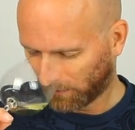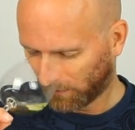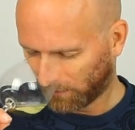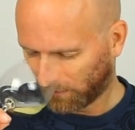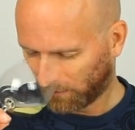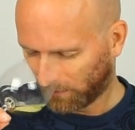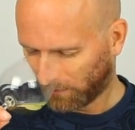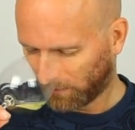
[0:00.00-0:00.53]

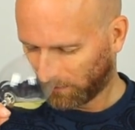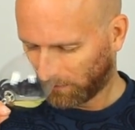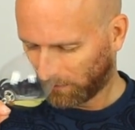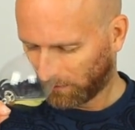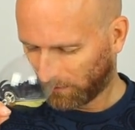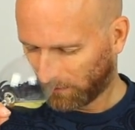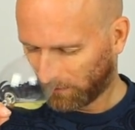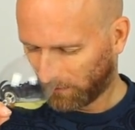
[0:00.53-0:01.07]

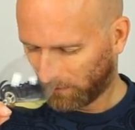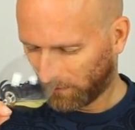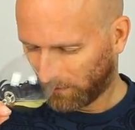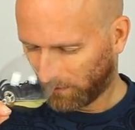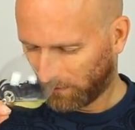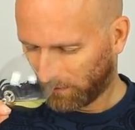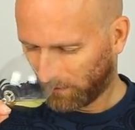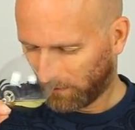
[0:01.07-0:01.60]

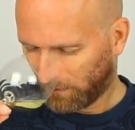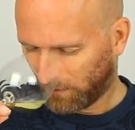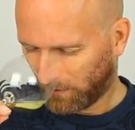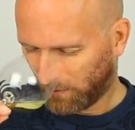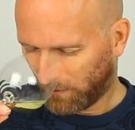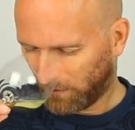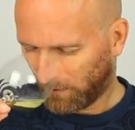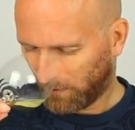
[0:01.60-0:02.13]

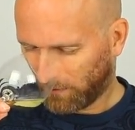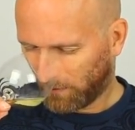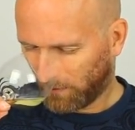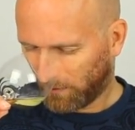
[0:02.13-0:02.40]
Nothing is said.